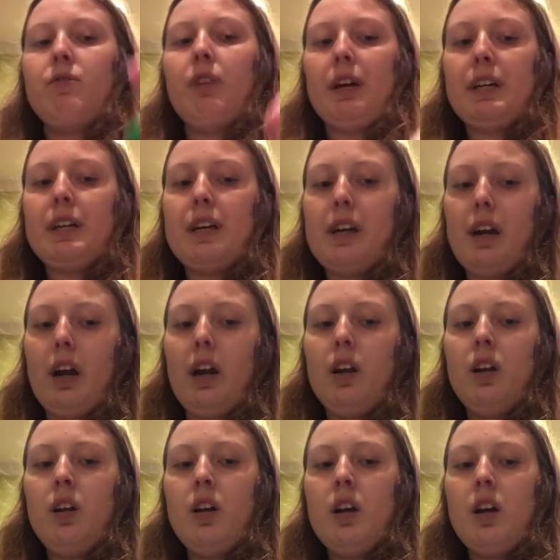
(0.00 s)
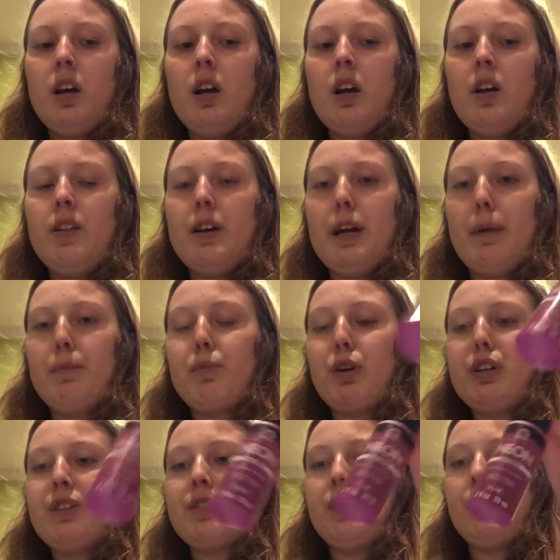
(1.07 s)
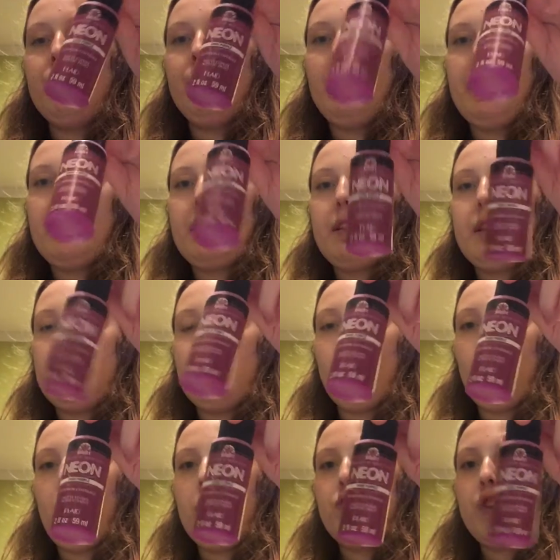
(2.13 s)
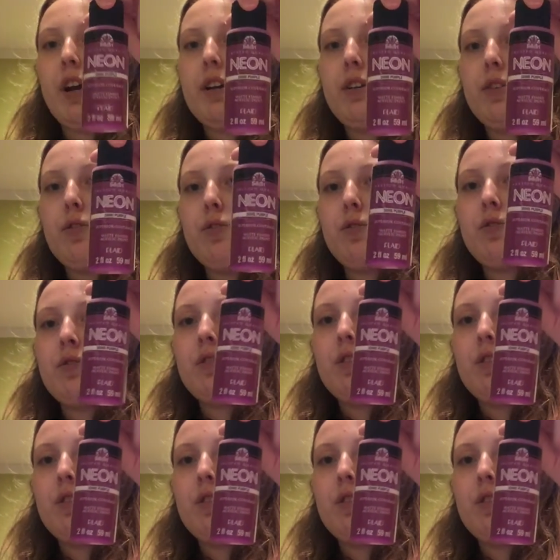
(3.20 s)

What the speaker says: right here. And then I'm pretty certain, like the orange, I used